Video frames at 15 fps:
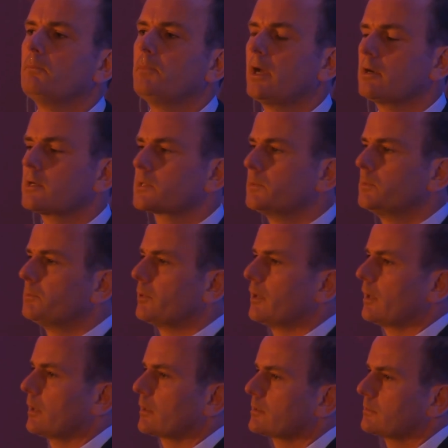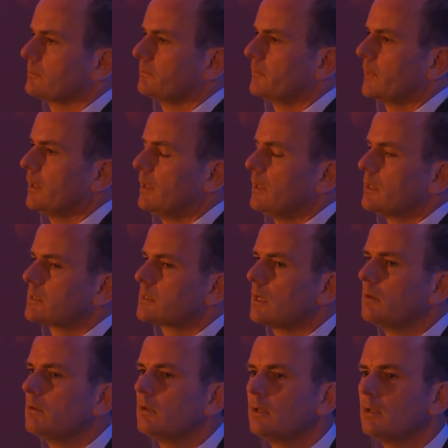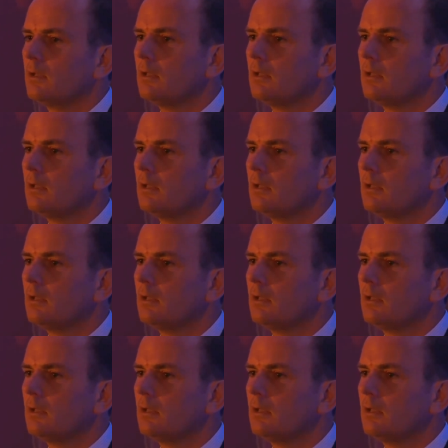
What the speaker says: perishable products. So,